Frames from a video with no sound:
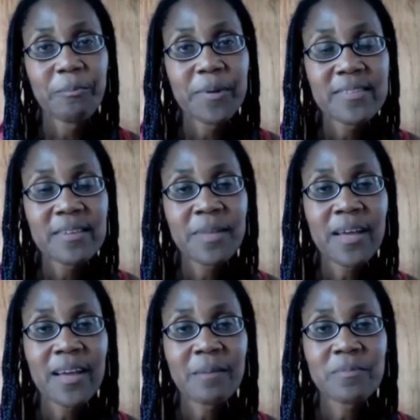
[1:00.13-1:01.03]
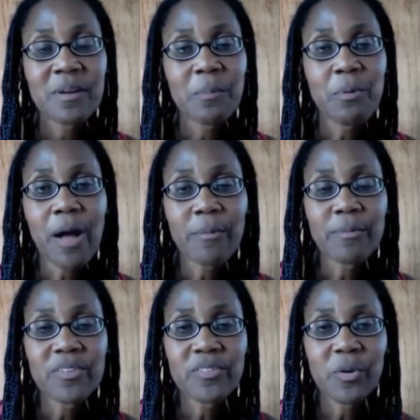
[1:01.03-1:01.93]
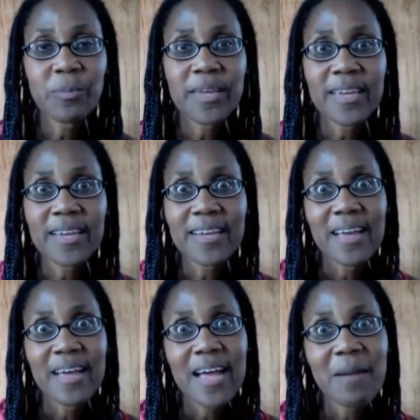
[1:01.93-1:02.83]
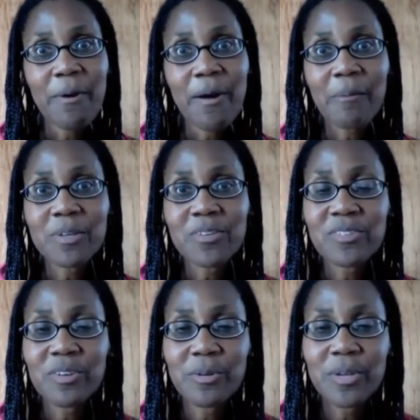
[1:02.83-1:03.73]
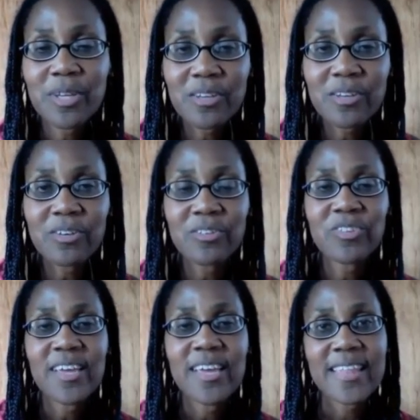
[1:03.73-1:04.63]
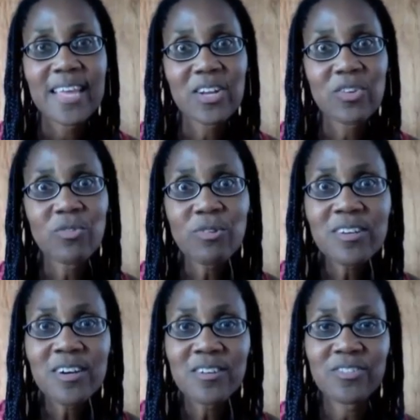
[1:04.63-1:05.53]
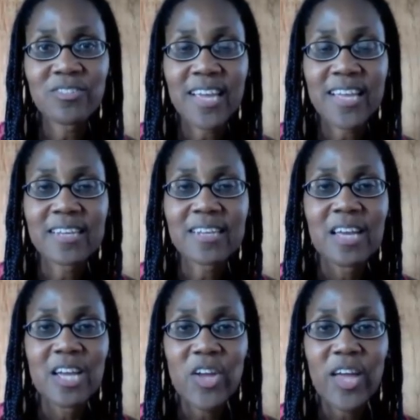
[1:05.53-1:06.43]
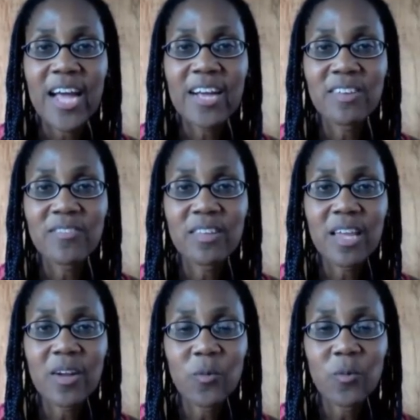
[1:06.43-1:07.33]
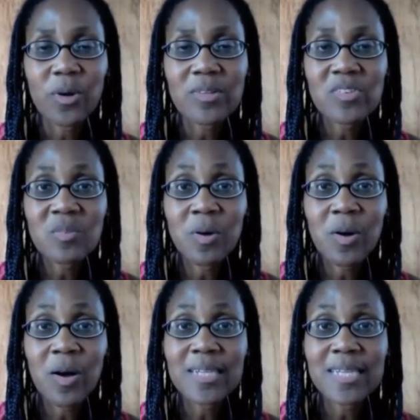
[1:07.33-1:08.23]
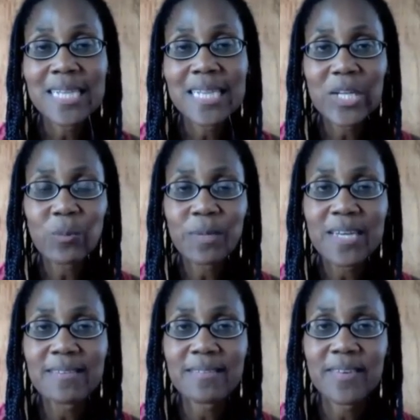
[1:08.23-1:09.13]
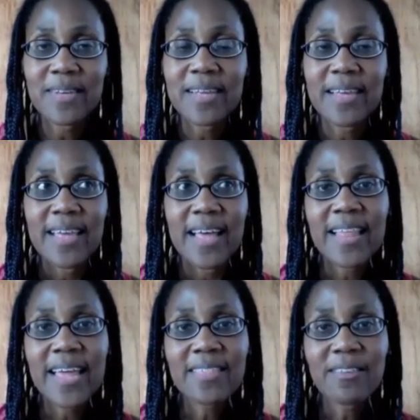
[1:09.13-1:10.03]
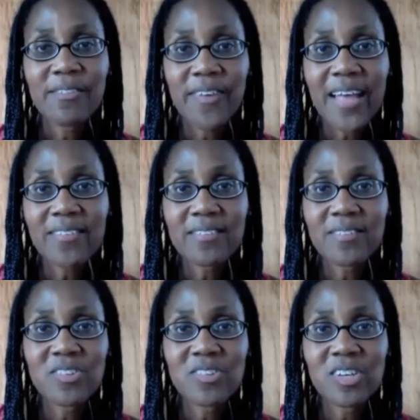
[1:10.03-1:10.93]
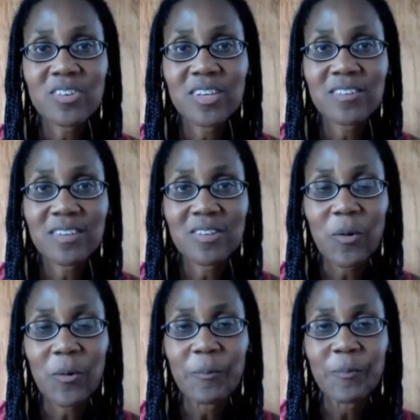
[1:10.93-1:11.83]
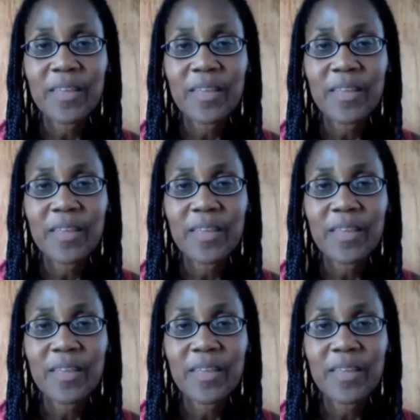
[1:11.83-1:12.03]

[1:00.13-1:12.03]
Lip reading: But sometimes a problem is so big, a problem is so huge, that in order to understand it, you actually have to take one small little piece of it, like the facets of a geodesic dome.